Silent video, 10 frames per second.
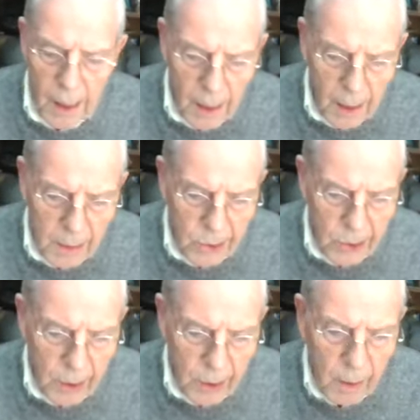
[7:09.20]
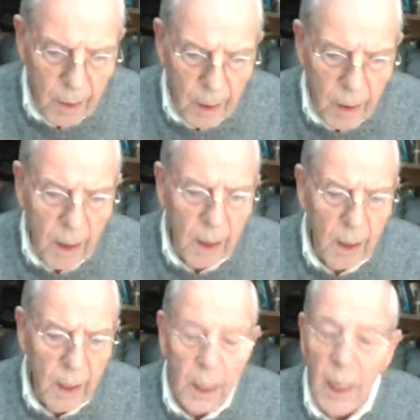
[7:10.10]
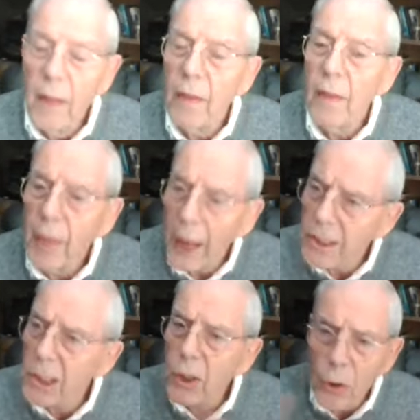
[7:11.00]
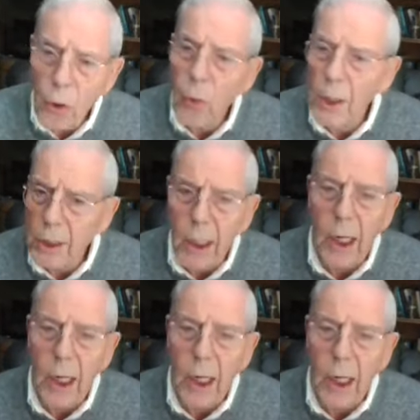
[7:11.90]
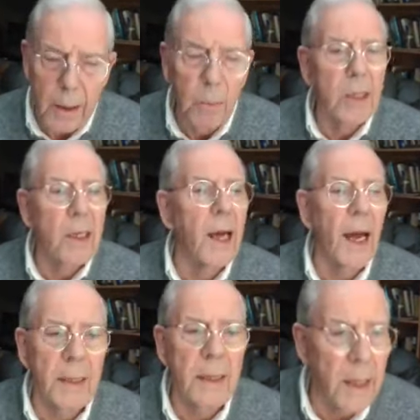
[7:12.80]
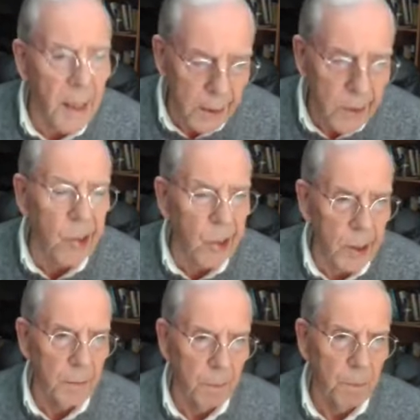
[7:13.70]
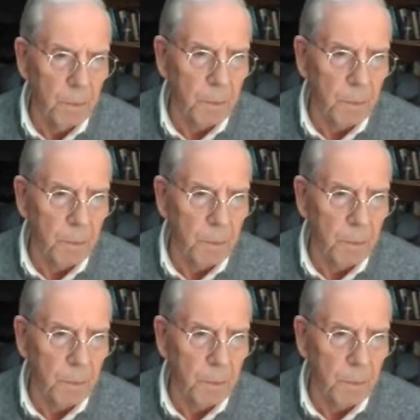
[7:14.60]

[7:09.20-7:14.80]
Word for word: Yes. That's true and clear, but get this